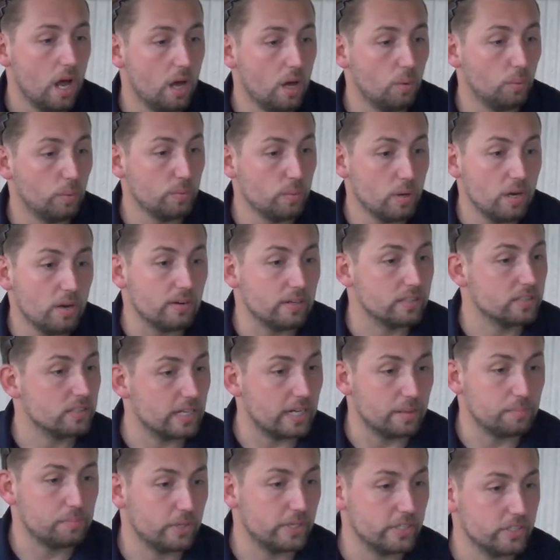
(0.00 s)
we were under
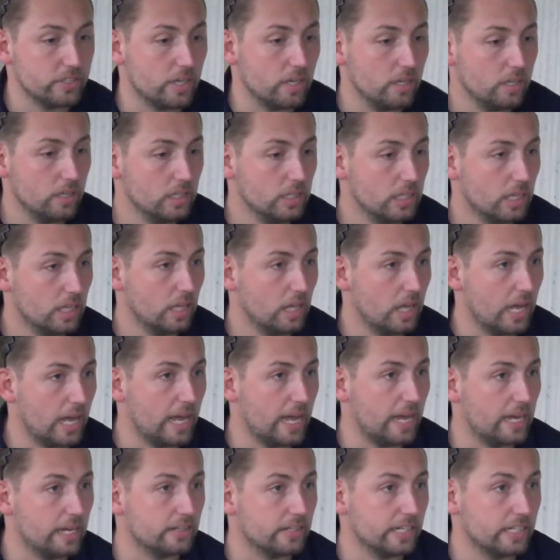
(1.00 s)
that pressure,
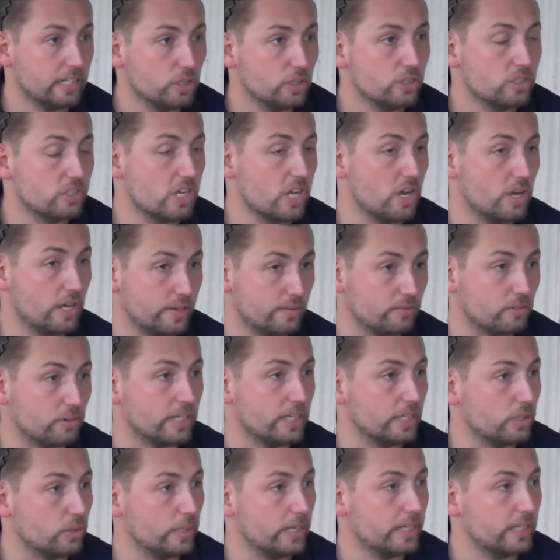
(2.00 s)
and they could turn it
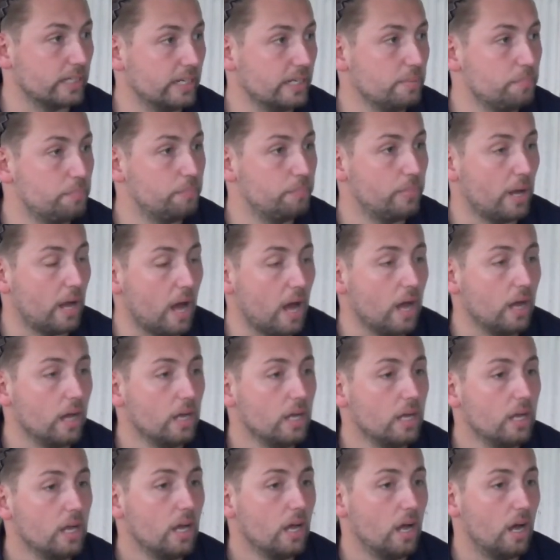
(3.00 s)
really quickly. But
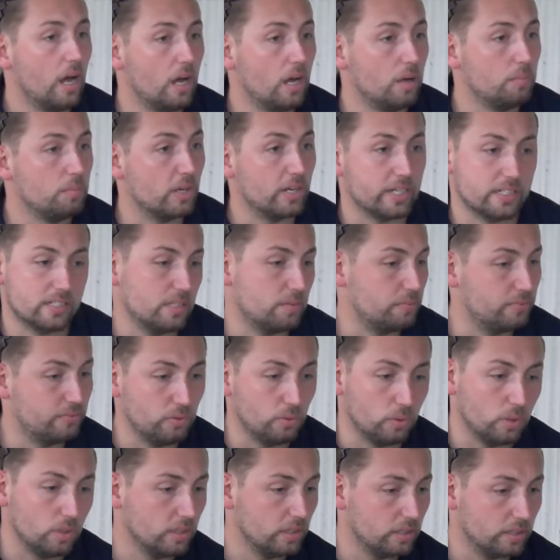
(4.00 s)
like I said
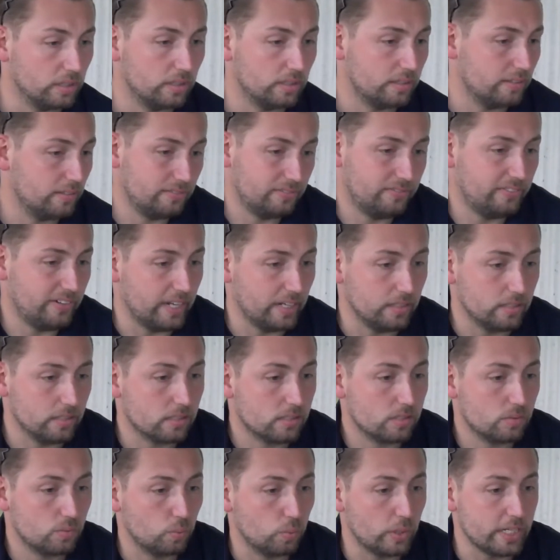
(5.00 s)
before, the
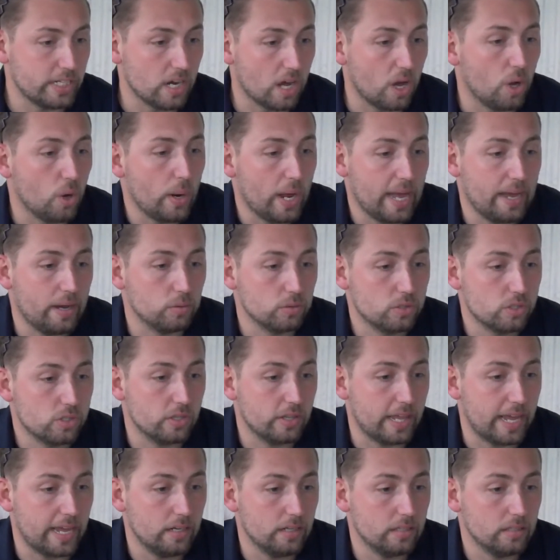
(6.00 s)
defence, we know how to
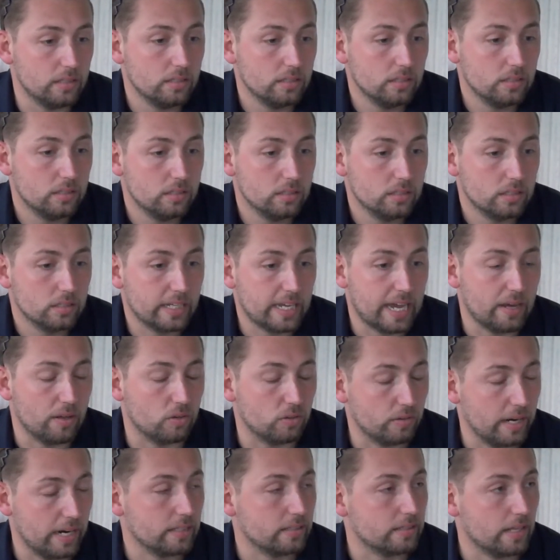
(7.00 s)
then
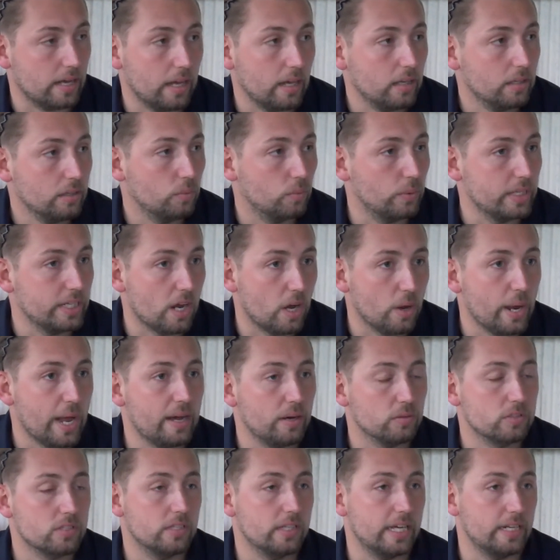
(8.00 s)
counteract that. We know
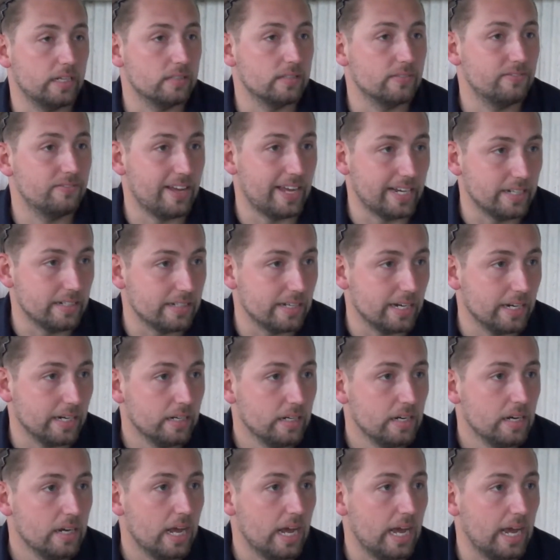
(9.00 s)
how to then defend it
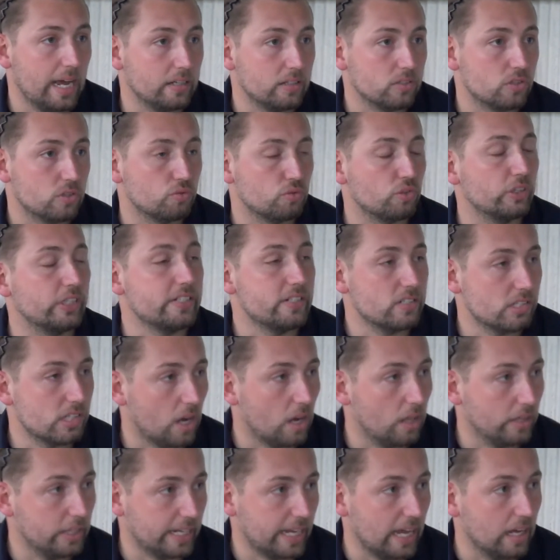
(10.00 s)
and to
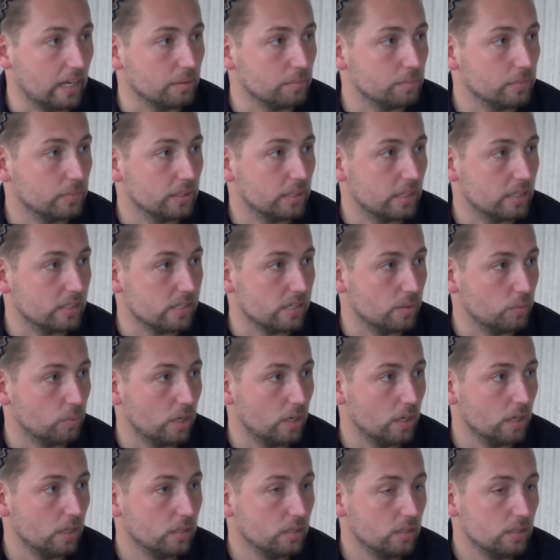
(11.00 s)
restart the game, as it
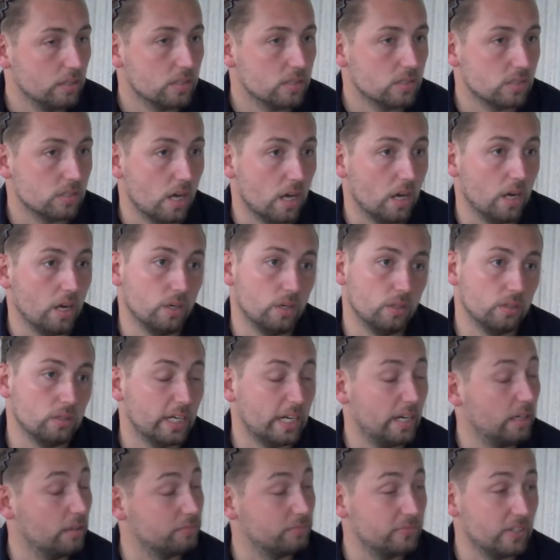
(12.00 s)
were. So
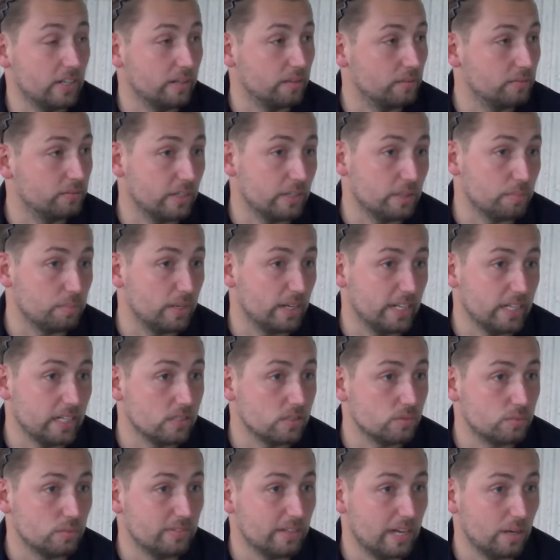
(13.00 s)
yeah, I'm very, very
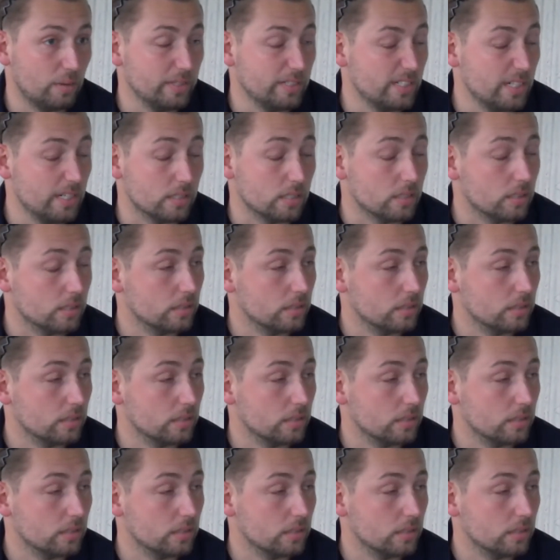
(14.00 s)
pleased with how we did.